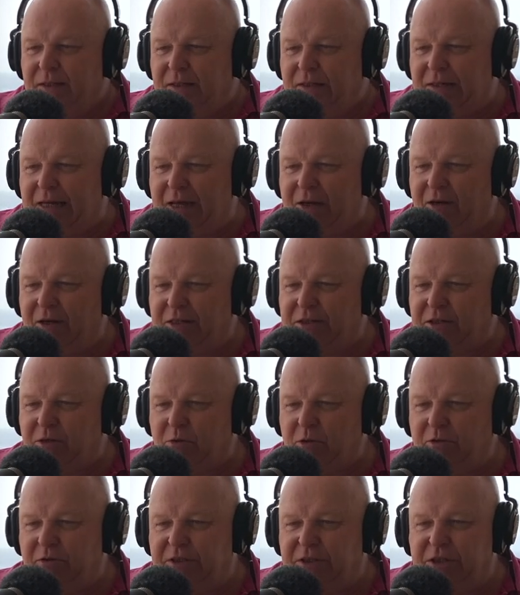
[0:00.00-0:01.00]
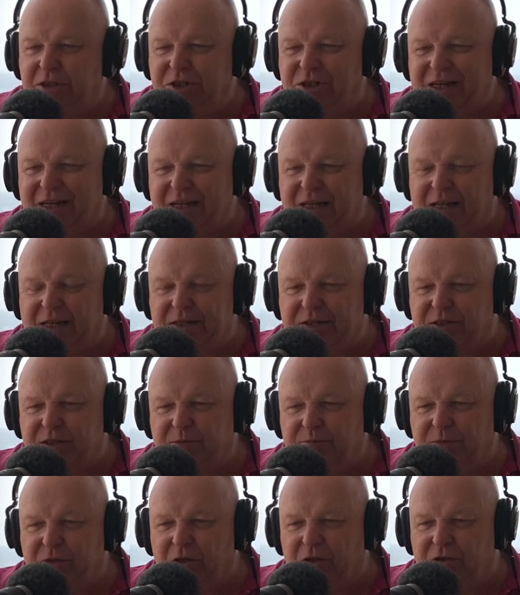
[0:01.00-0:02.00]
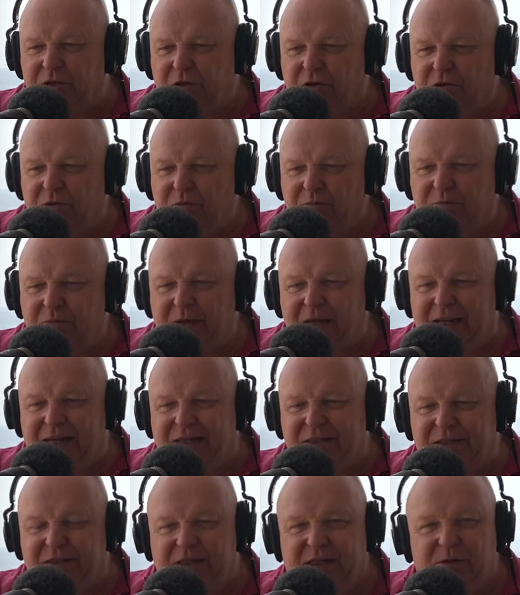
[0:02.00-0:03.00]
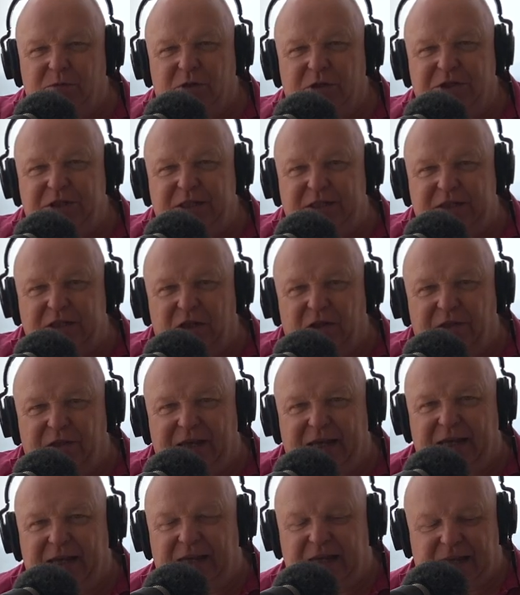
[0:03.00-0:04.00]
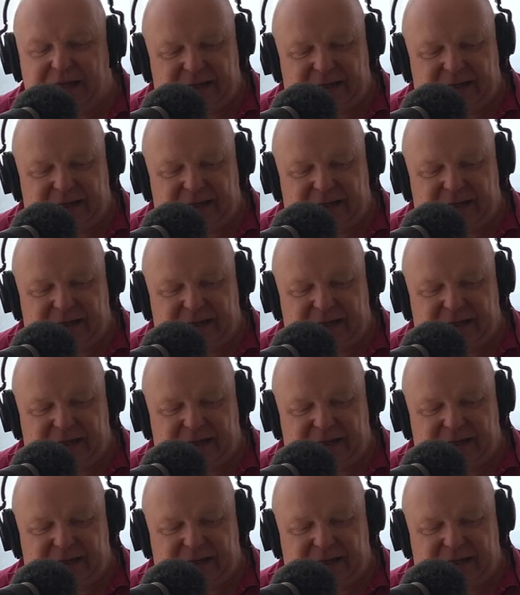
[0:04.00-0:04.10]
Now let's go over to JanetAnscombe.com and see what she's got there.